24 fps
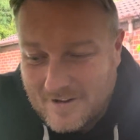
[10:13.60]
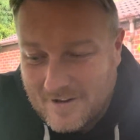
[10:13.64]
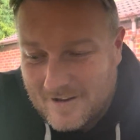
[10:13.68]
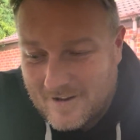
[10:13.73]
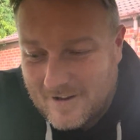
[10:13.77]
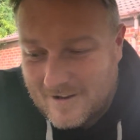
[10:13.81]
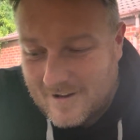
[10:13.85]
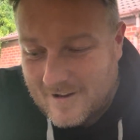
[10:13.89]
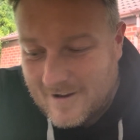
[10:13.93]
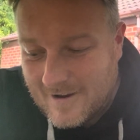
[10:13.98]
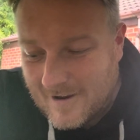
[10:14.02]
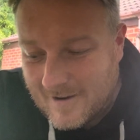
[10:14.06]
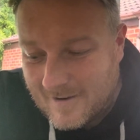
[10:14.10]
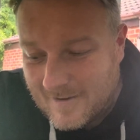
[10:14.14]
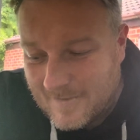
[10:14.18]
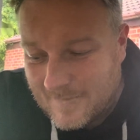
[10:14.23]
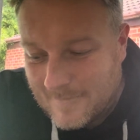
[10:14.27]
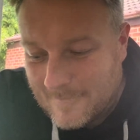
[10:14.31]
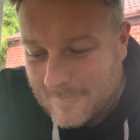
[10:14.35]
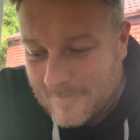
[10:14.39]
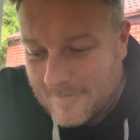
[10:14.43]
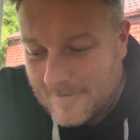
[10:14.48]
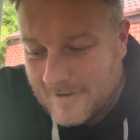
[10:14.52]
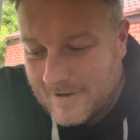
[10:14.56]

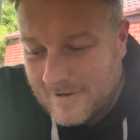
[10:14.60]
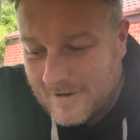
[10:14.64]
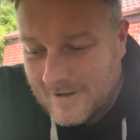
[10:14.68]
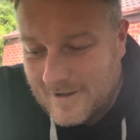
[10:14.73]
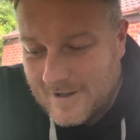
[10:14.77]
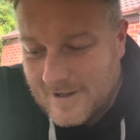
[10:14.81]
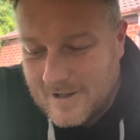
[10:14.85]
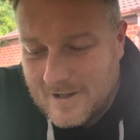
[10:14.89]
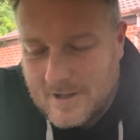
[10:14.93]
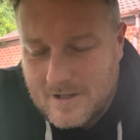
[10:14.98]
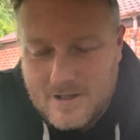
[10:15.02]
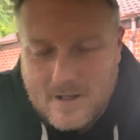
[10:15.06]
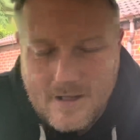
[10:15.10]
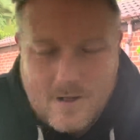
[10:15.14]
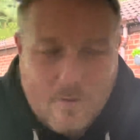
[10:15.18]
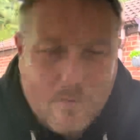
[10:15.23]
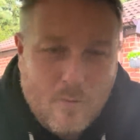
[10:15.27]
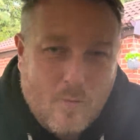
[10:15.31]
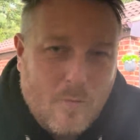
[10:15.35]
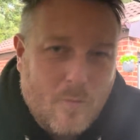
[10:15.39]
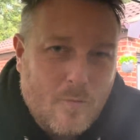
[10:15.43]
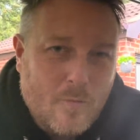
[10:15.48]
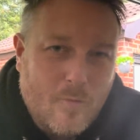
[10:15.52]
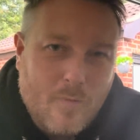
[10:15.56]

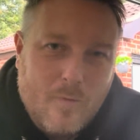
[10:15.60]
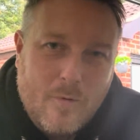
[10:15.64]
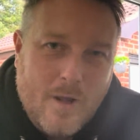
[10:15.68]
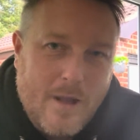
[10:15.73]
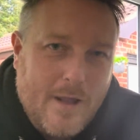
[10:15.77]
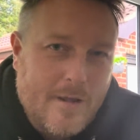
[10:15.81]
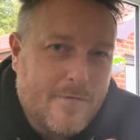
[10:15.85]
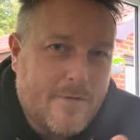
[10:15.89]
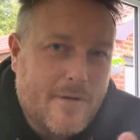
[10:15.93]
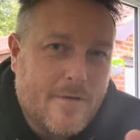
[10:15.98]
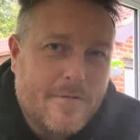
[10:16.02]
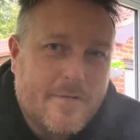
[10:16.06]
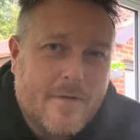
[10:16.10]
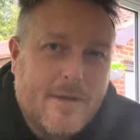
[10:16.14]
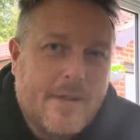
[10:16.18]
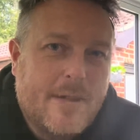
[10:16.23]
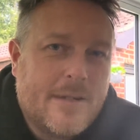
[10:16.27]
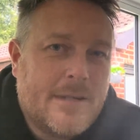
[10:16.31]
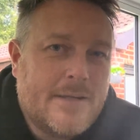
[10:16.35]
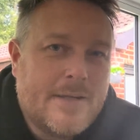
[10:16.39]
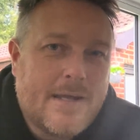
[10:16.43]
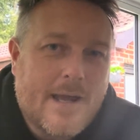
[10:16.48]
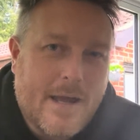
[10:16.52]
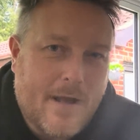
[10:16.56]
if you're
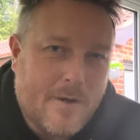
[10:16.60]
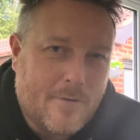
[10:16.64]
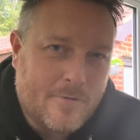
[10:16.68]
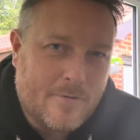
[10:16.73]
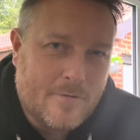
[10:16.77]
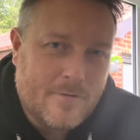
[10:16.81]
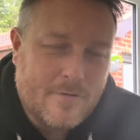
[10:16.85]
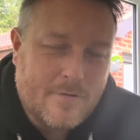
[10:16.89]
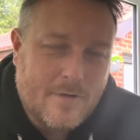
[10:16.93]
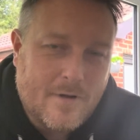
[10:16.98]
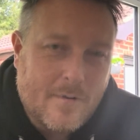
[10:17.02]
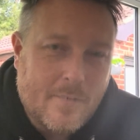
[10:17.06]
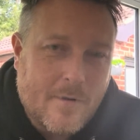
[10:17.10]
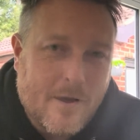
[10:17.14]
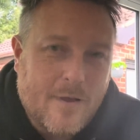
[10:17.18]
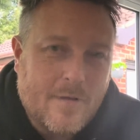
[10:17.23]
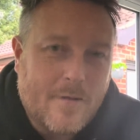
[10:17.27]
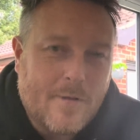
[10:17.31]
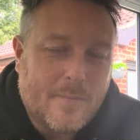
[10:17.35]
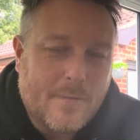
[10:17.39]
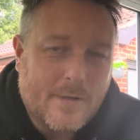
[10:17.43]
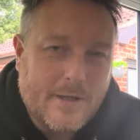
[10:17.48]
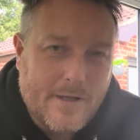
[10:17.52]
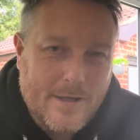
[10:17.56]
feeling down about
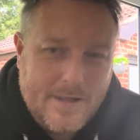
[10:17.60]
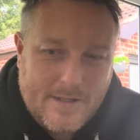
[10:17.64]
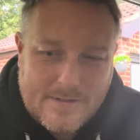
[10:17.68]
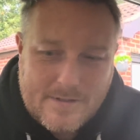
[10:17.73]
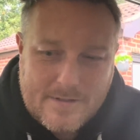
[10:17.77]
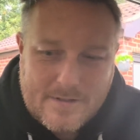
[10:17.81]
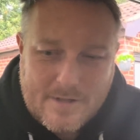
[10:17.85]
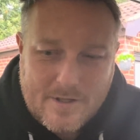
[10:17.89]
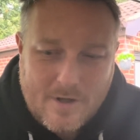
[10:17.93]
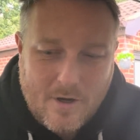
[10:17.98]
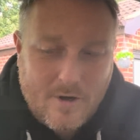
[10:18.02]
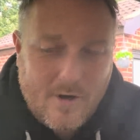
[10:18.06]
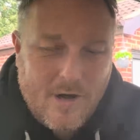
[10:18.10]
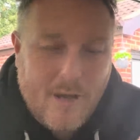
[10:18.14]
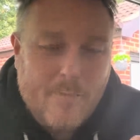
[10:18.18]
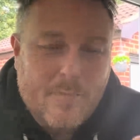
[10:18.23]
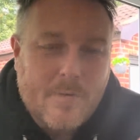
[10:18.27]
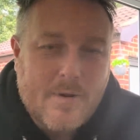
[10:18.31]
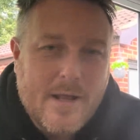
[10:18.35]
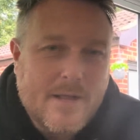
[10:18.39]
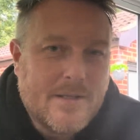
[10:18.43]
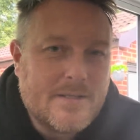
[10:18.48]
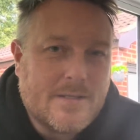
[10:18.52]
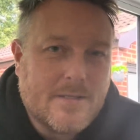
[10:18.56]
the Blades or
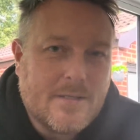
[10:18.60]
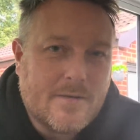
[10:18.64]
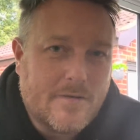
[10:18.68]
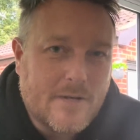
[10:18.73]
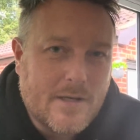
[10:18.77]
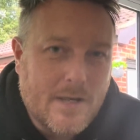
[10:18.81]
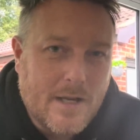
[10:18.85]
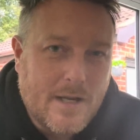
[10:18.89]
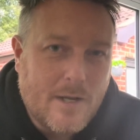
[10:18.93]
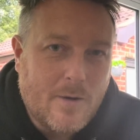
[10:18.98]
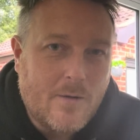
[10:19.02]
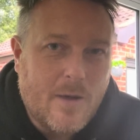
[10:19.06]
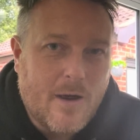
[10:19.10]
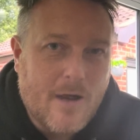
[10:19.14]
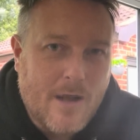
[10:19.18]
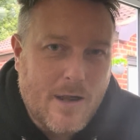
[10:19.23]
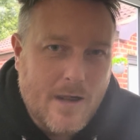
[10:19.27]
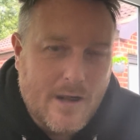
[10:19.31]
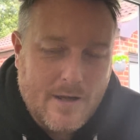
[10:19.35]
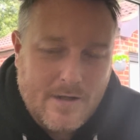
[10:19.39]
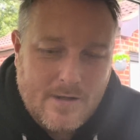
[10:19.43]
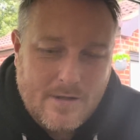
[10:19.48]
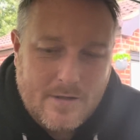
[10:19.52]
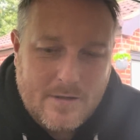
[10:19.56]
apprehensive in any
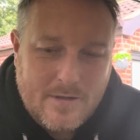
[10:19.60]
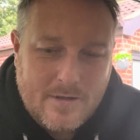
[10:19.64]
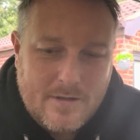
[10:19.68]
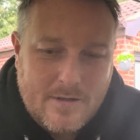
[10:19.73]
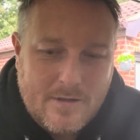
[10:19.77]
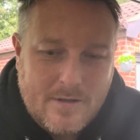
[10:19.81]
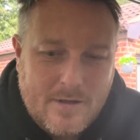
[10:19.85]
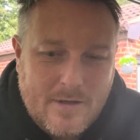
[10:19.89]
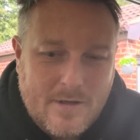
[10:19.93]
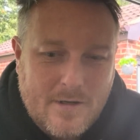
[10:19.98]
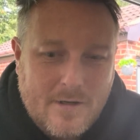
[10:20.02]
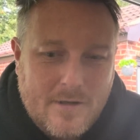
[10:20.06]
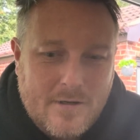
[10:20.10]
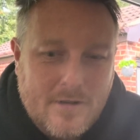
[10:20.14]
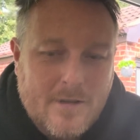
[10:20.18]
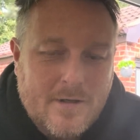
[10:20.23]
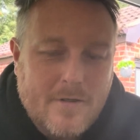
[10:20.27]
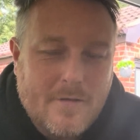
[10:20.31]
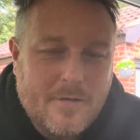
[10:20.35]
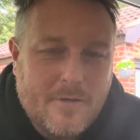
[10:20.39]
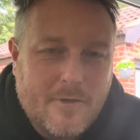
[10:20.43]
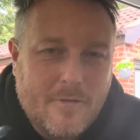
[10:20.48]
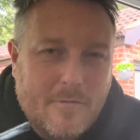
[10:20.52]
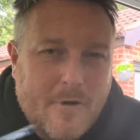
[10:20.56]
way,
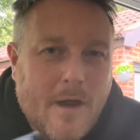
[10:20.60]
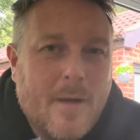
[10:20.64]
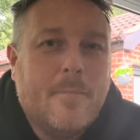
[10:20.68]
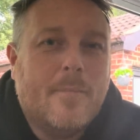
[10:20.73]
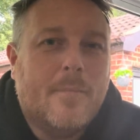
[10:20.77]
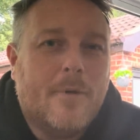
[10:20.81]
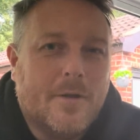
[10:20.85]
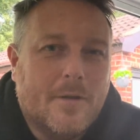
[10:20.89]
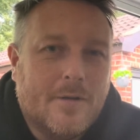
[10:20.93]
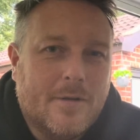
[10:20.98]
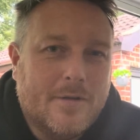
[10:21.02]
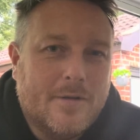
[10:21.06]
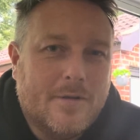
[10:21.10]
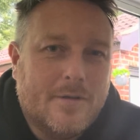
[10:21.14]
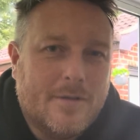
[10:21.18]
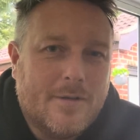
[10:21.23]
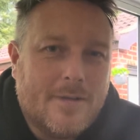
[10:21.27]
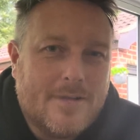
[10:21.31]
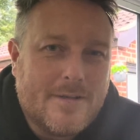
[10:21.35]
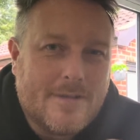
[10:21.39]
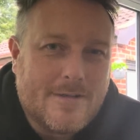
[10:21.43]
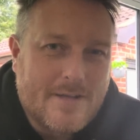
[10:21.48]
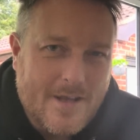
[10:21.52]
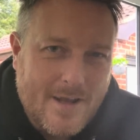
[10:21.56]
the ramble
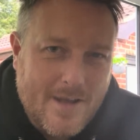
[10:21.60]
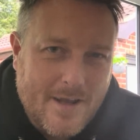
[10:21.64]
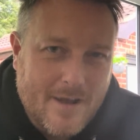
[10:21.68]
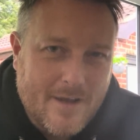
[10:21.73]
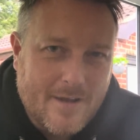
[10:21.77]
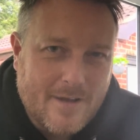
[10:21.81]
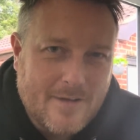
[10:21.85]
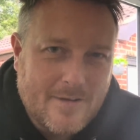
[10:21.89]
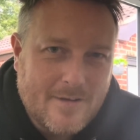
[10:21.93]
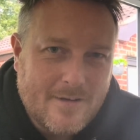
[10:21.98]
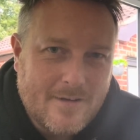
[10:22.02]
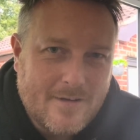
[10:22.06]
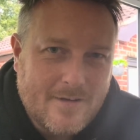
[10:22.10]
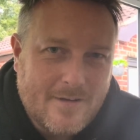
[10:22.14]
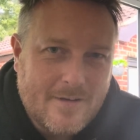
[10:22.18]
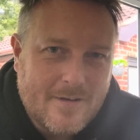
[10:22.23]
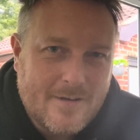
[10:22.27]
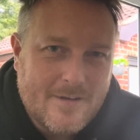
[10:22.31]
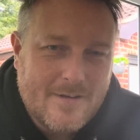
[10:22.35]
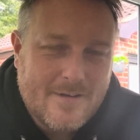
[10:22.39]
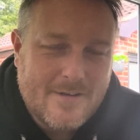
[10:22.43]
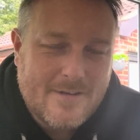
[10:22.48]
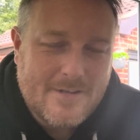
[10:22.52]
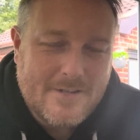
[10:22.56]
is here.
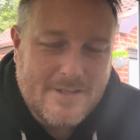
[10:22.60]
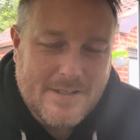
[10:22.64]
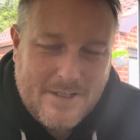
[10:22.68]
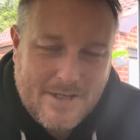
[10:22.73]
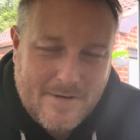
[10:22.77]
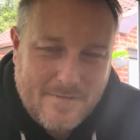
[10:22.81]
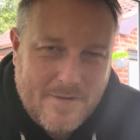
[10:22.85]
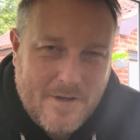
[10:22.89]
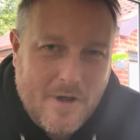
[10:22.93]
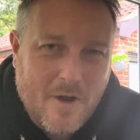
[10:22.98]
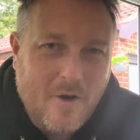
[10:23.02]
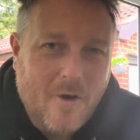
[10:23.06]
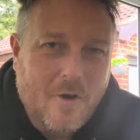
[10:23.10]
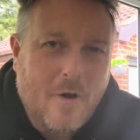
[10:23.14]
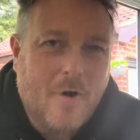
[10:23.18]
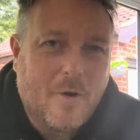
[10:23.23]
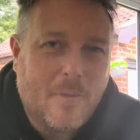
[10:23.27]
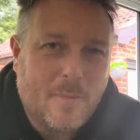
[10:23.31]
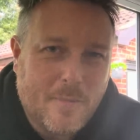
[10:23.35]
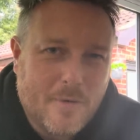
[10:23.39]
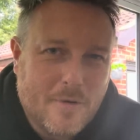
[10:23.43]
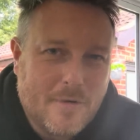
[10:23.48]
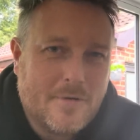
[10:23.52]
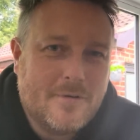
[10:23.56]
to give you
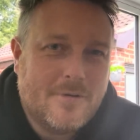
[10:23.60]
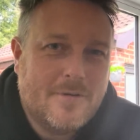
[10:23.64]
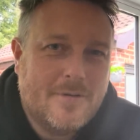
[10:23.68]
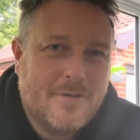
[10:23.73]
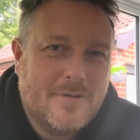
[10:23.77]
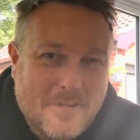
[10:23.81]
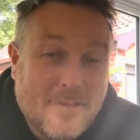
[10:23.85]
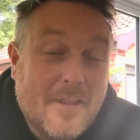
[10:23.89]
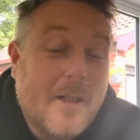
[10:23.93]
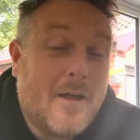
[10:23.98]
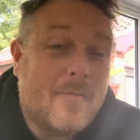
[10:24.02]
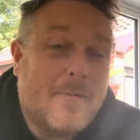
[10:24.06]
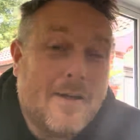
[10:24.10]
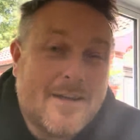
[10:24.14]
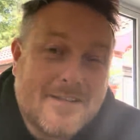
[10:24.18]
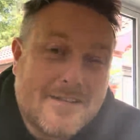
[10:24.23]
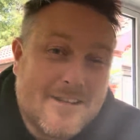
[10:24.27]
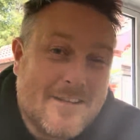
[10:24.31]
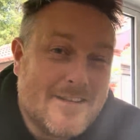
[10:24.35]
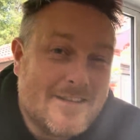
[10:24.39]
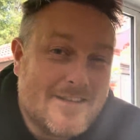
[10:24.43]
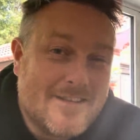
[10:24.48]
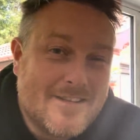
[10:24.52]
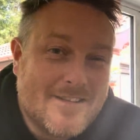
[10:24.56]
hope. That'll make
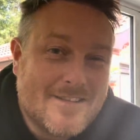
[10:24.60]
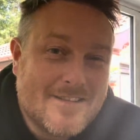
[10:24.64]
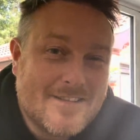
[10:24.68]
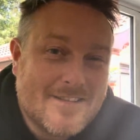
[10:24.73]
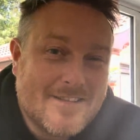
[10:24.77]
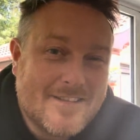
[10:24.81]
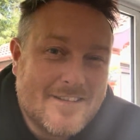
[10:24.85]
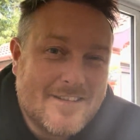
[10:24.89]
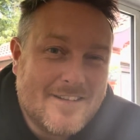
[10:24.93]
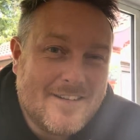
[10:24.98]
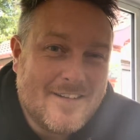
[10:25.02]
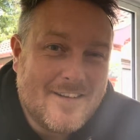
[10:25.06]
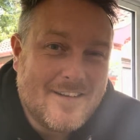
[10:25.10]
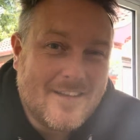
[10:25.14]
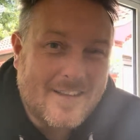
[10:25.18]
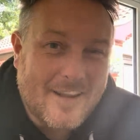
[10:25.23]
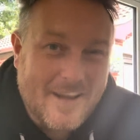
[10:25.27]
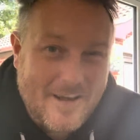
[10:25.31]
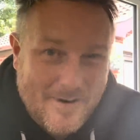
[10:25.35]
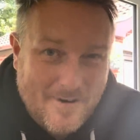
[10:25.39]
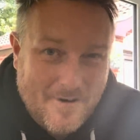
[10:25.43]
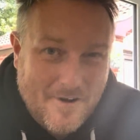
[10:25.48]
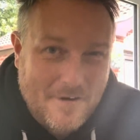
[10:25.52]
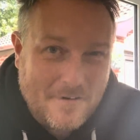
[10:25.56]
sense
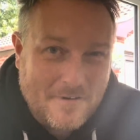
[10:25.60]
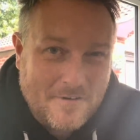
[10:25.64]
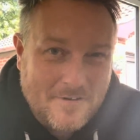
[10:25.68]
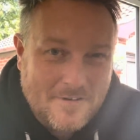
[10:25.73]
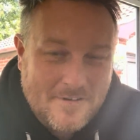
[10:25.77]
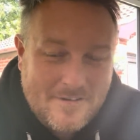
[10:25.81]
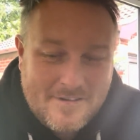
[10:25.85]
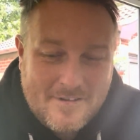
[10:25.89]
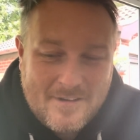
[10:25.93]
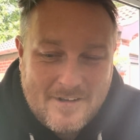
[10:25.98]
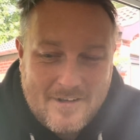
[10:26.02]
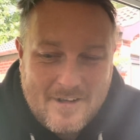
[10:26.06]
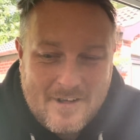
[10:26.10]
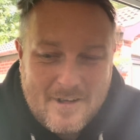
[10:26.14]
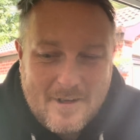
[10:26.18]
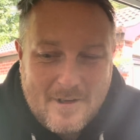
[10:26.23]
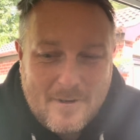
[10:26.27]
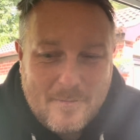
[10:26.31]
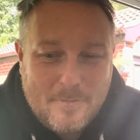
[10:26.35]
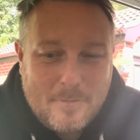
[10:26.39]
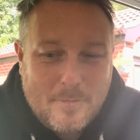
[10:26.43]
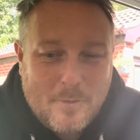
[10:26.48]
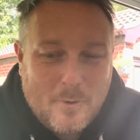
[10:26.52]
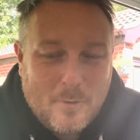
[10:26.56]
later on,
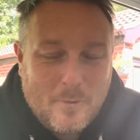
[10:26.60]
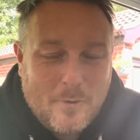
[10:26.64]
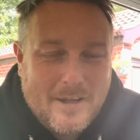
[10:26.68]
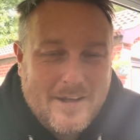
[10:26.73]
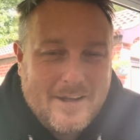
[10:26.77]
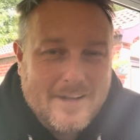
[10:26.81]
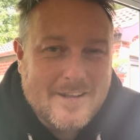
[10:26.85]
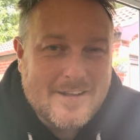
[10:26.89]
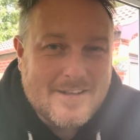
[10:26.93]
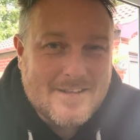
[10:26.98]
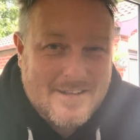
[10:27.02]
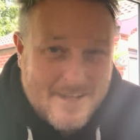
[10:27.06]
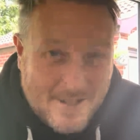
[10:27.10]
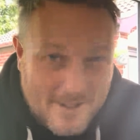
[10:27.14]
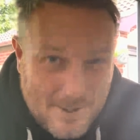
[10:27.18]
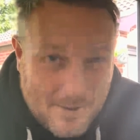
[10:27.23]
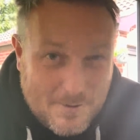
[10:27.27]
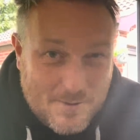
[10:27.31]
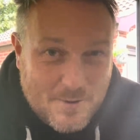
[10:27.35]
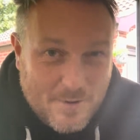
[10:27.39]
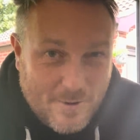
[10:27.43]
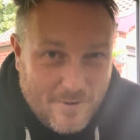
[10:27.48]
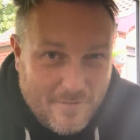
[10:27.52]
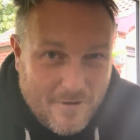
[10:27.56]
but we continue
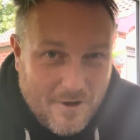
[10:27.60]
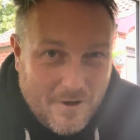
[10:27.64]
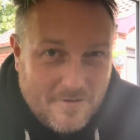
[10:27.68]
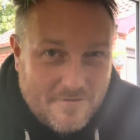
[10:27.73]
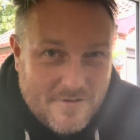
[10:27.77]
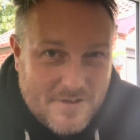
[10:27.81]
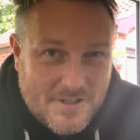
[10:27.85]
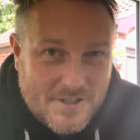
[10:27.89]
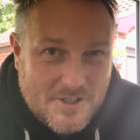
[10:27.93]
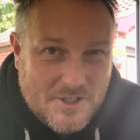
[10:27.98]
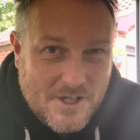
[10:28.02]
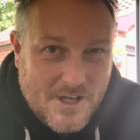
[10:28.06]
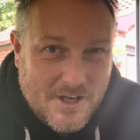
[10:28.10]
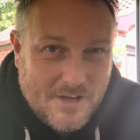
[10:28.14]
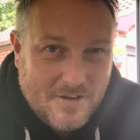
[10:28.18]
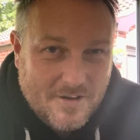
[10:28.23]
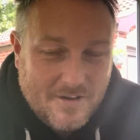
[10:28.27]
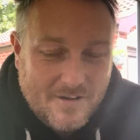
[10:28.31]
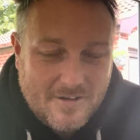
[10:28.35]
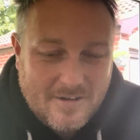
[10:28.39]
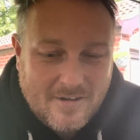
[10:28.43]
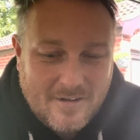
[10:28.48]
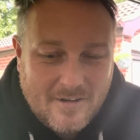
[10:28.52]
to evolve as a channel.